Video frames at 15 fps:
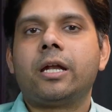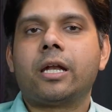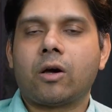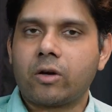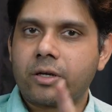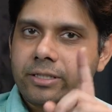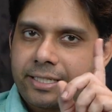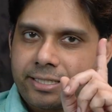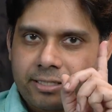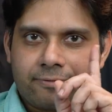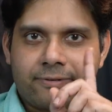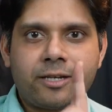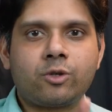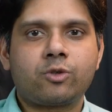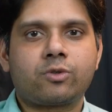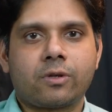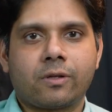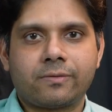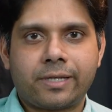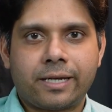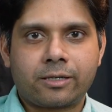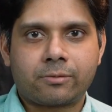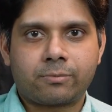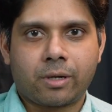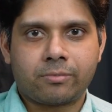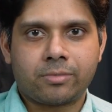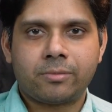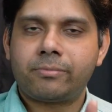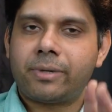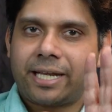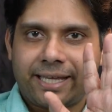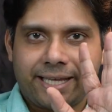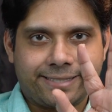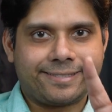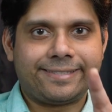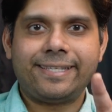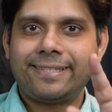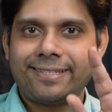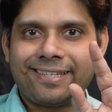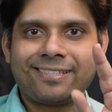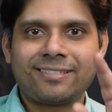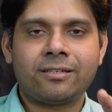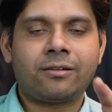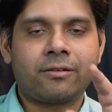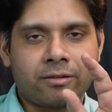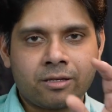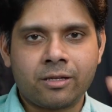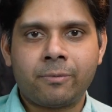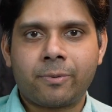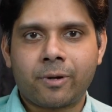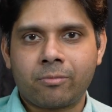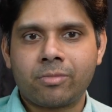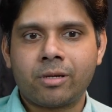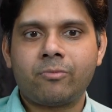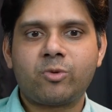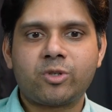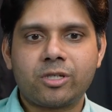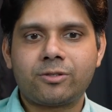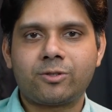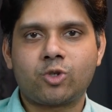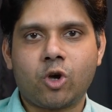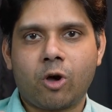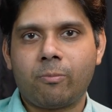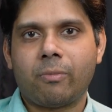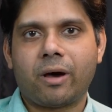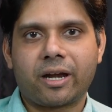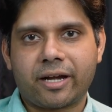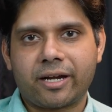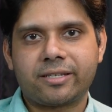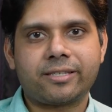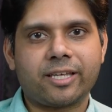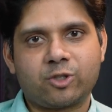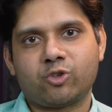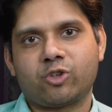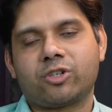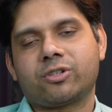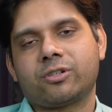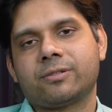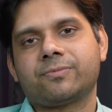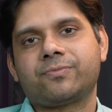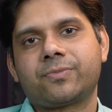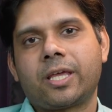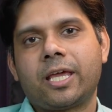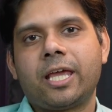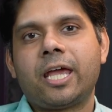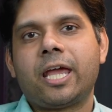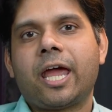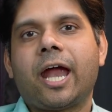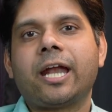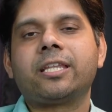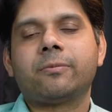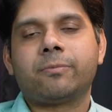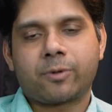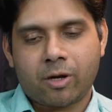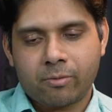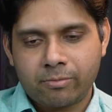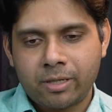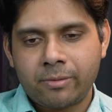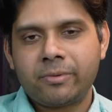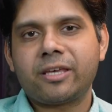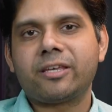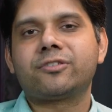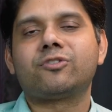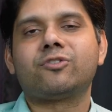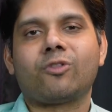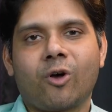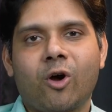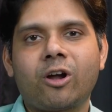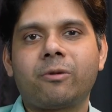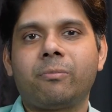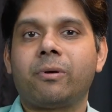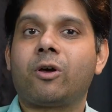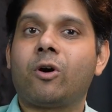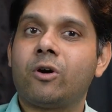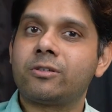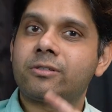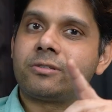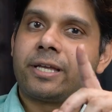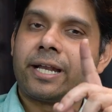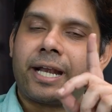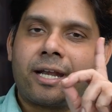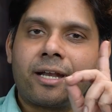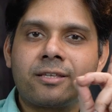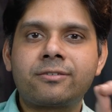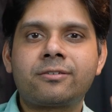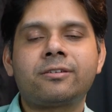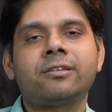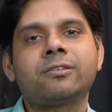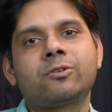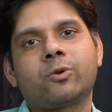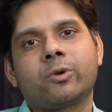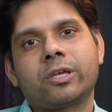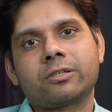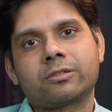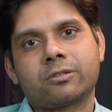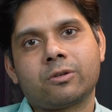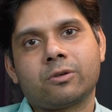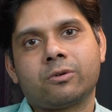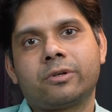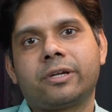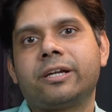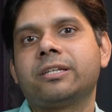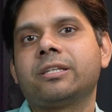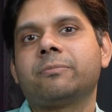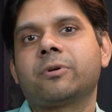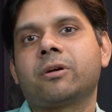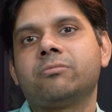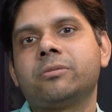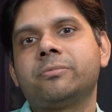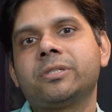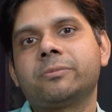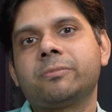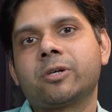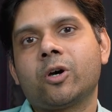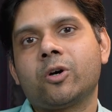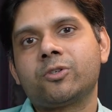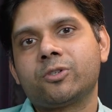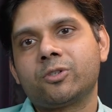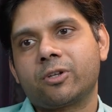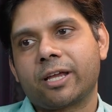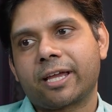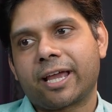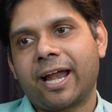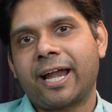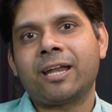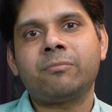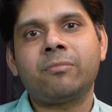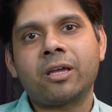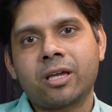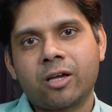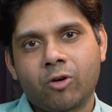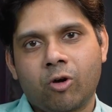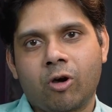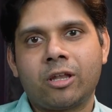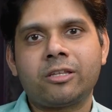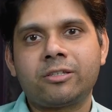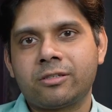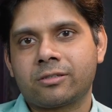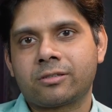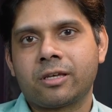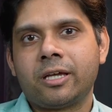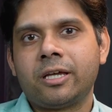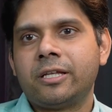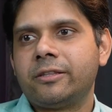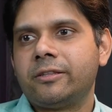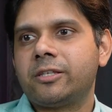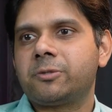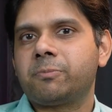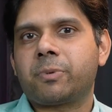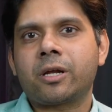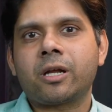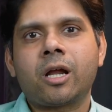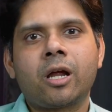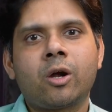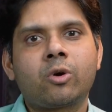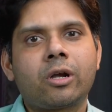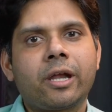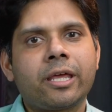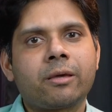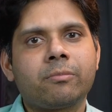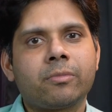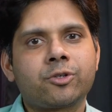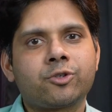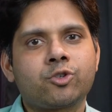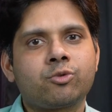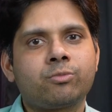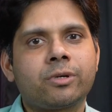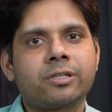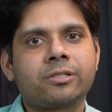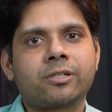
Now, there is a way to solve that problem, but yes, this is a real problem, which is job market saturation. And the problem is not because the industry is growing slow. The problem is because your academic colleges, they sprung out like mushroom and